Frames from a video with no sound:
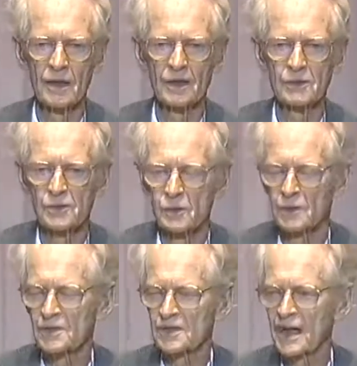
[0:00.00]
You
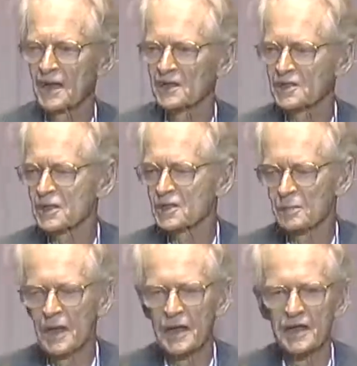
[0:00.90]
can say it is
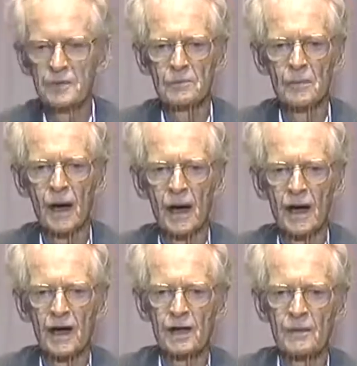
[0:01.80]
explained
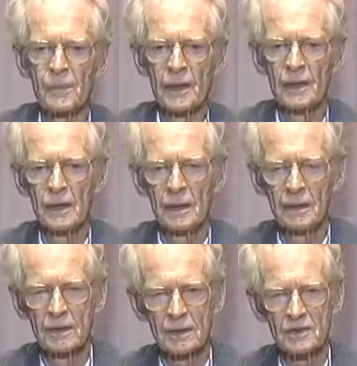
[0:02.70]
by
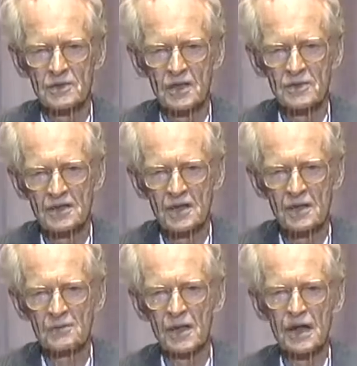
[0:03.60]
contingencies
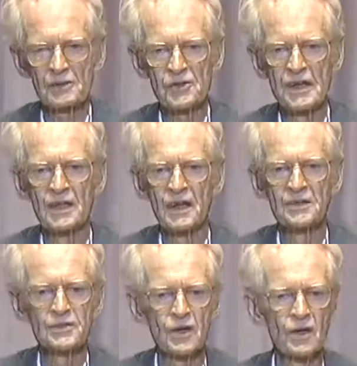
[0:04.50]
of selection and
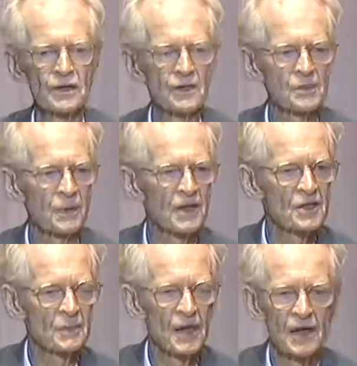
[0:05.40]
in turn
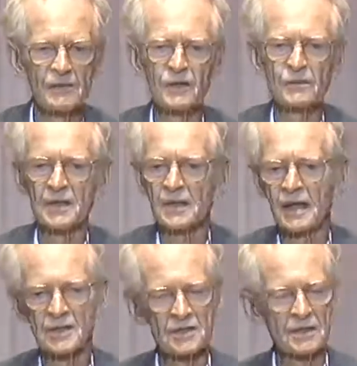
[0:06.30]
explains behavior, but
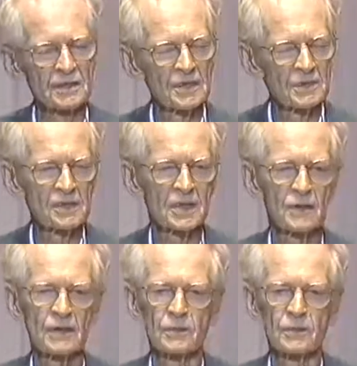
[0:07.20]
that isn't necessary.